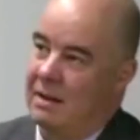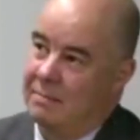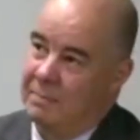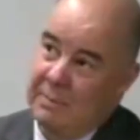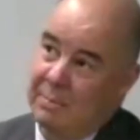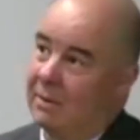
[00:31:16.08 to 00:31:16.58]

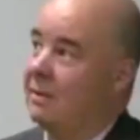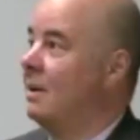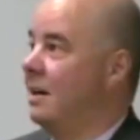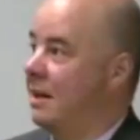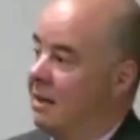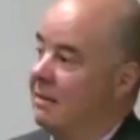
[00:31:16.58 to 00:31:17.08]

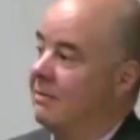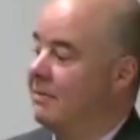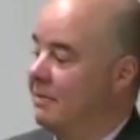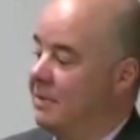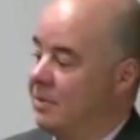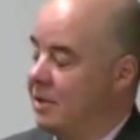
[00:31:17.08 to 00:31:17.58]
people
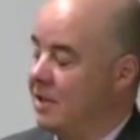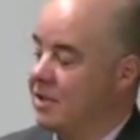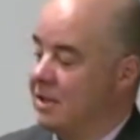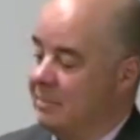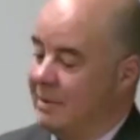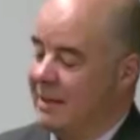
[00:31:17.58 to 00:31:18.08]
have
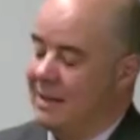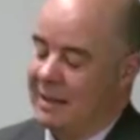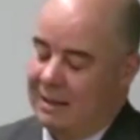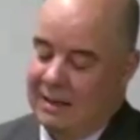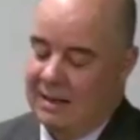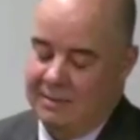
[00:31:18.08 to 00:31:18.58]
traditionally been,
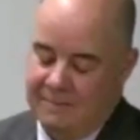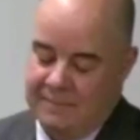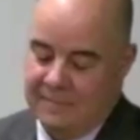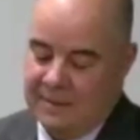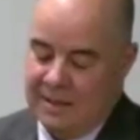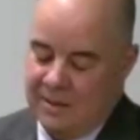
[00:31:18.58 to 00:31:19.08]

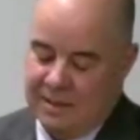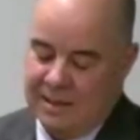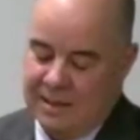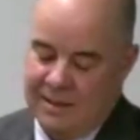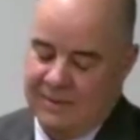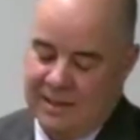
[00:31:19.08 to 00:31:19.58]
you know, and
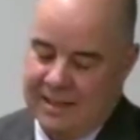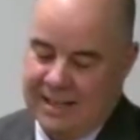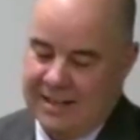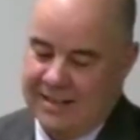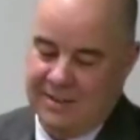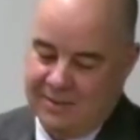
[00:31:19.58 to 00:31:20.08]
I don't want to
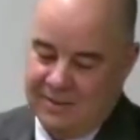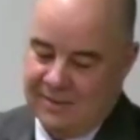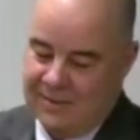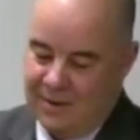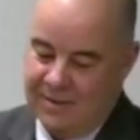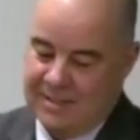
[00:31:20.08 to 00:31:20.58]
get into
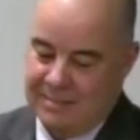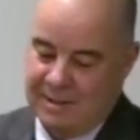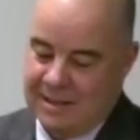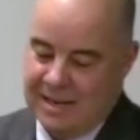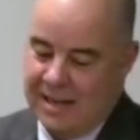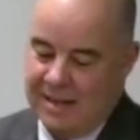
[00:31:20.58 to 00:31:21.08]
some
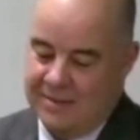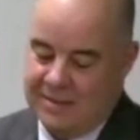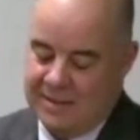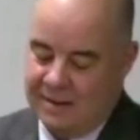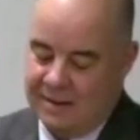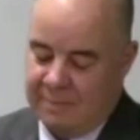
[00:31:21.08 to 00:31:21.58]
of the negative
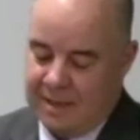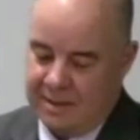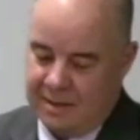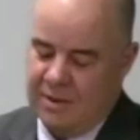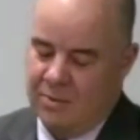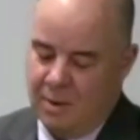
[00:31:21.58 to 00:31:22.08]
stuff,
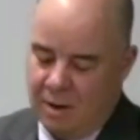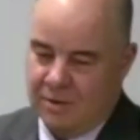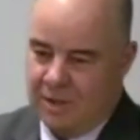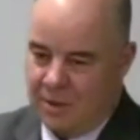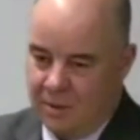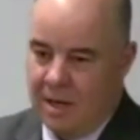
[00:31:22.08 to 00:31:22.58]
but you all
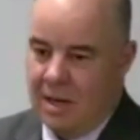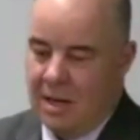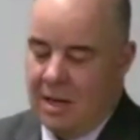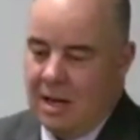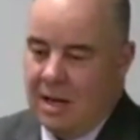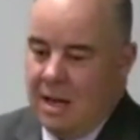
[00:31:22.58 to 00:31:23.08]
know.
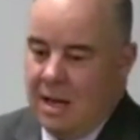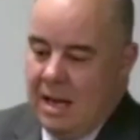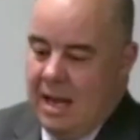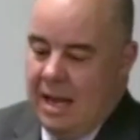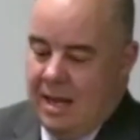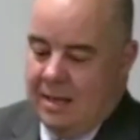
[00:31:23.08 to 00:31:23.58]

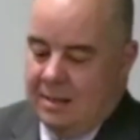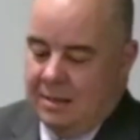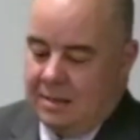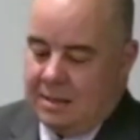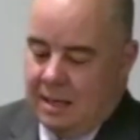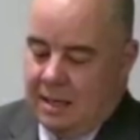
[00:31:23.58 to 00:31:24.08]

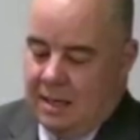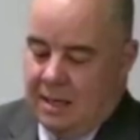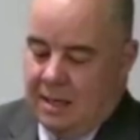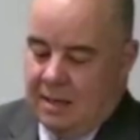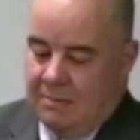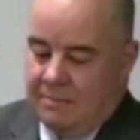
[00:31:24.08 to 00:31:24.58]
And
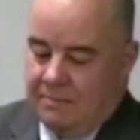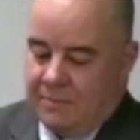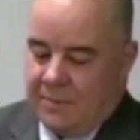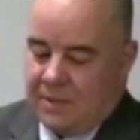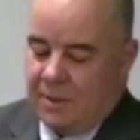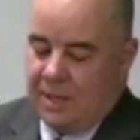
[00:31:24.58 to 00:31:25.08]

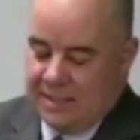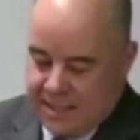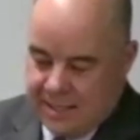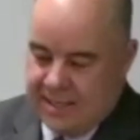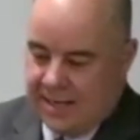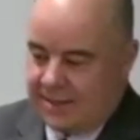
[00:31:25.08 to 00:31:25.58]
so I
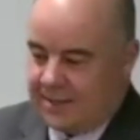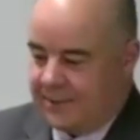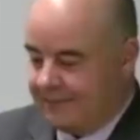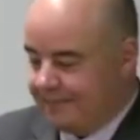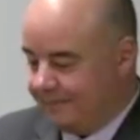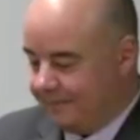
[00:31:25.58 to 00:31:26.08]
said yes.
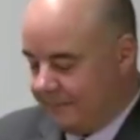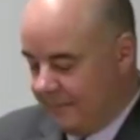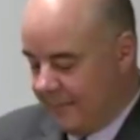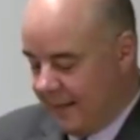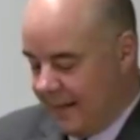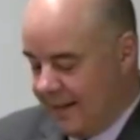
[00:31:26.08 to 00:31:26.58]

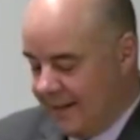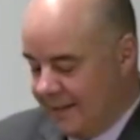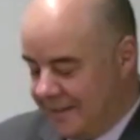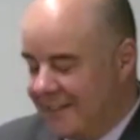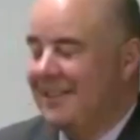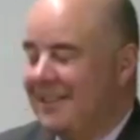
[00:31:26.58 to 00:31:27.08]

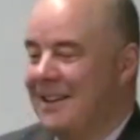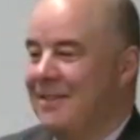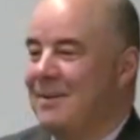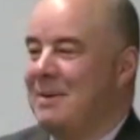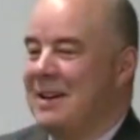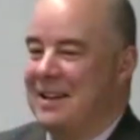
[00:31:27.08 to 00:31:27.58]
And then
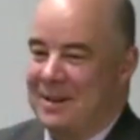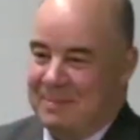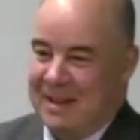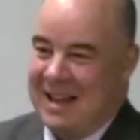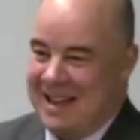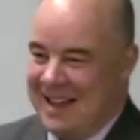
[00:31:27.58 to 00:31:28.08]
the media
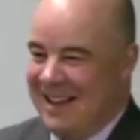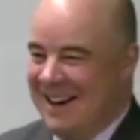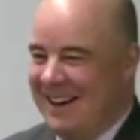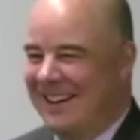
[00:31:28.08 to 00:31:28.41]
began.